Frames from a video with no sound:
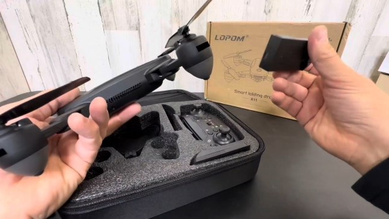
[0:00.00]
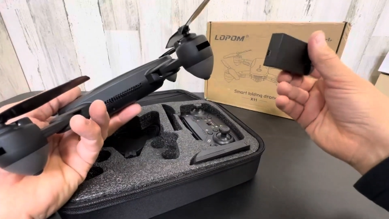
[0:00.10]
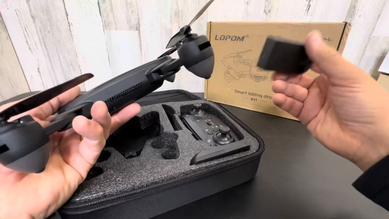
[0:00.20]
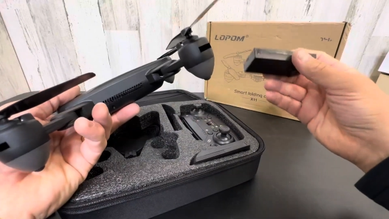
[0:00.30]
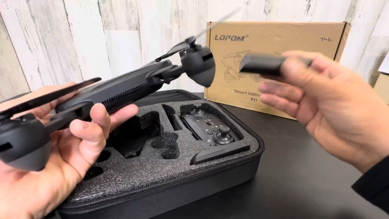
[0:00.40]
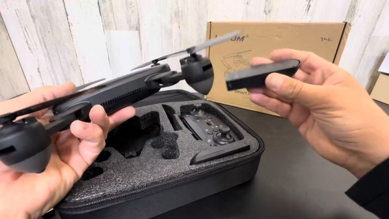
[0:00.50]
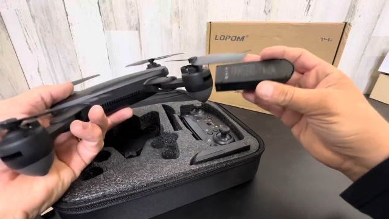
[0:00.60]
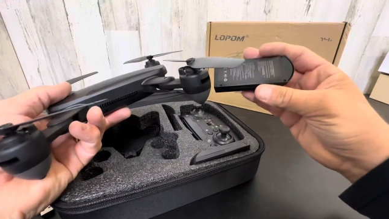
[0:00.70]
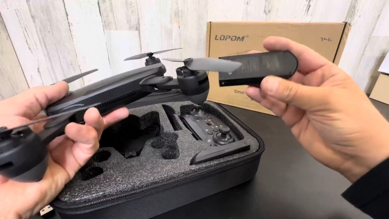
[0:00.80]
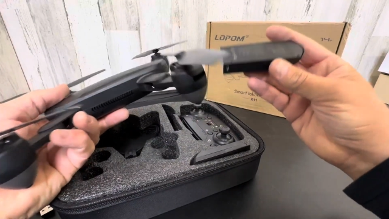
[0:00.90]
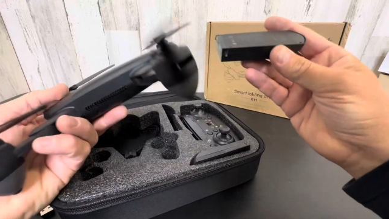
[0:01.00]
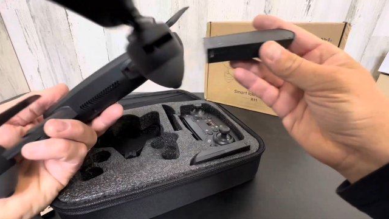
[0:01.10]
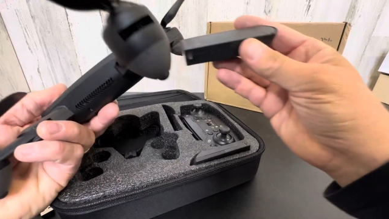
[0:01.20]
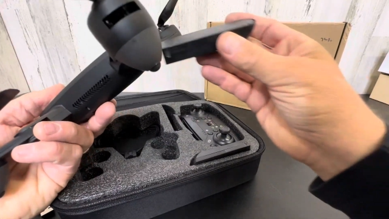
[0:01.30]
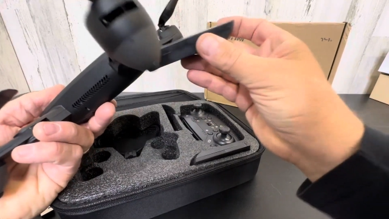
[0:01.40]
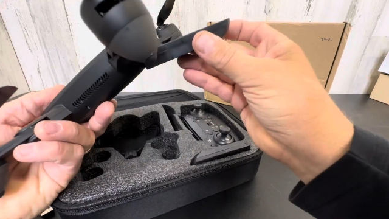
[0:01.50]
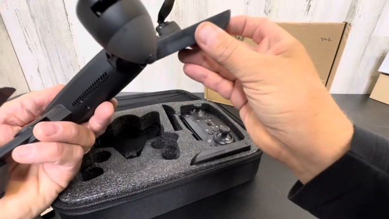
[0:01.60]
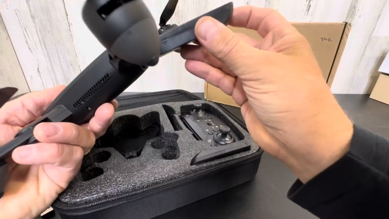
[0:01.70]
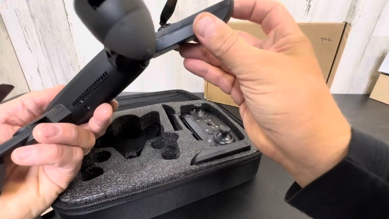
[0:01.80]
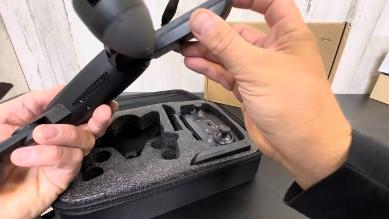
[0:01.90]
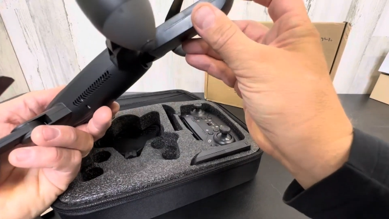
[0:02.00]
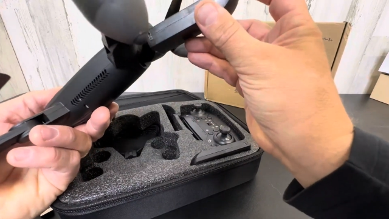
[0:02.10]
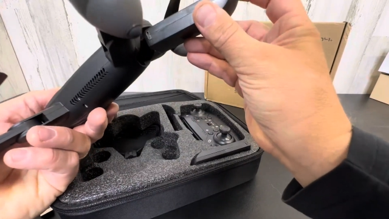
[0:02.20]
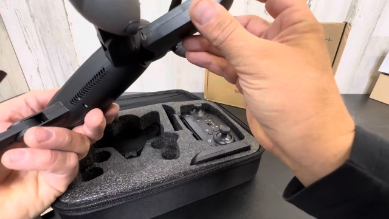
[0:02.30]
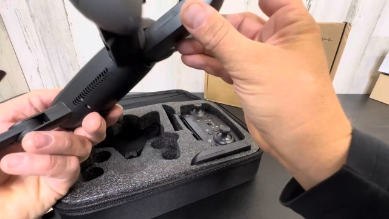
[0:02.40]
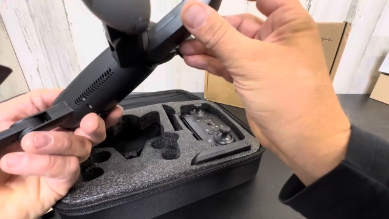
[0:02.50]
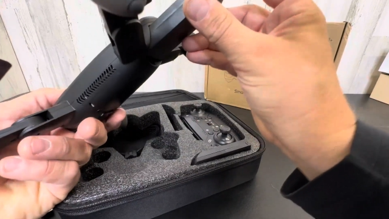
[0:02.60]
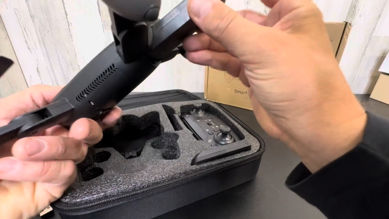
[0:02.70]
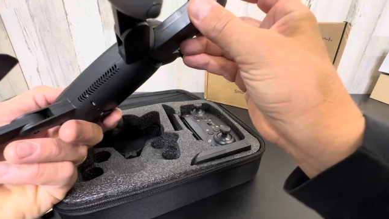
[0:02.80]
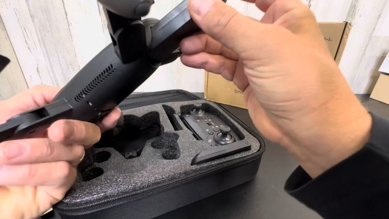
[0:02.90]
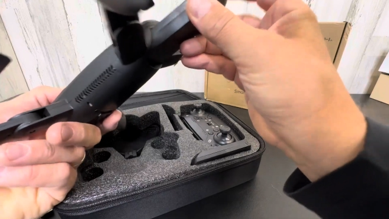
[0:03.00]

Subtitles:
(no speaker visible)